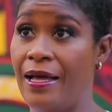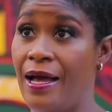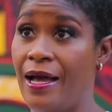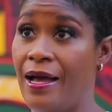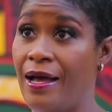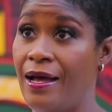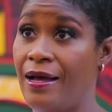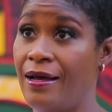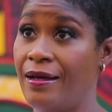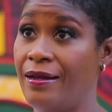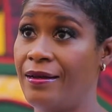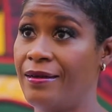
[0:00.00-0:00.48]

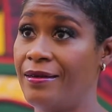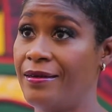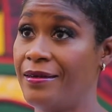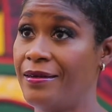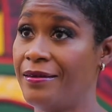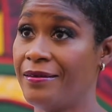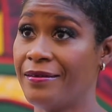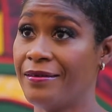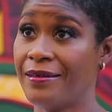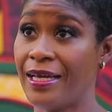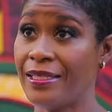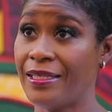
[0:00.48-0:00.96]
and
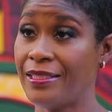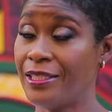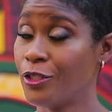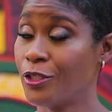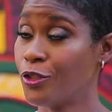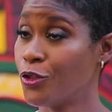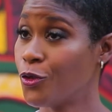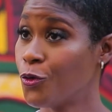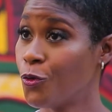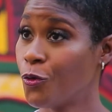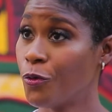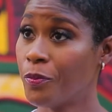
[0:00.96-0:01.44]
uh, getting
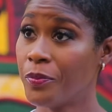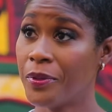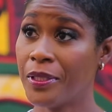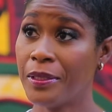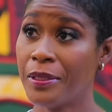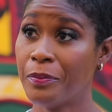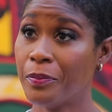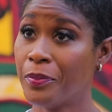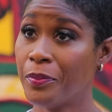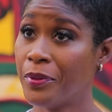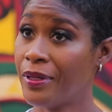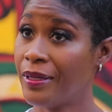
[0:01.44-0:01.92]
to know
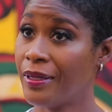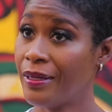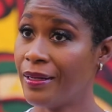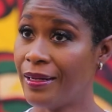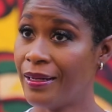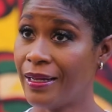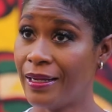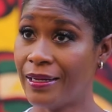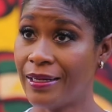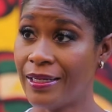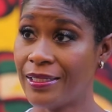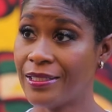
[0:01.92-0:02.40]
people and